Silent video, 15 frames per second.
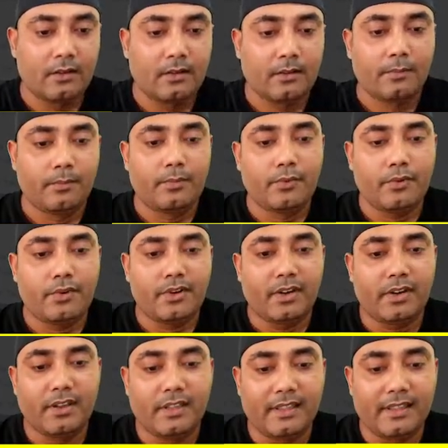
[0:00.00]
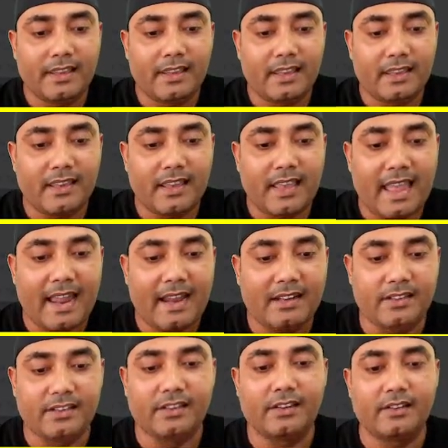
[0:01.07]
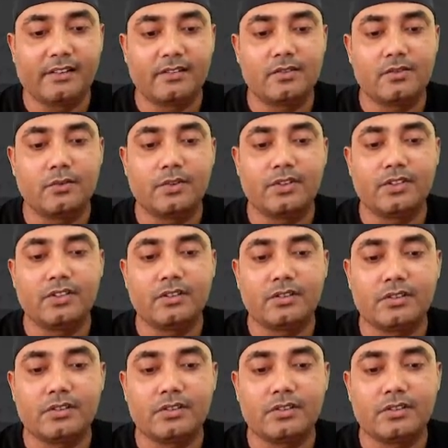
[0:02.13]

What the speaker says: put link at here, so which is the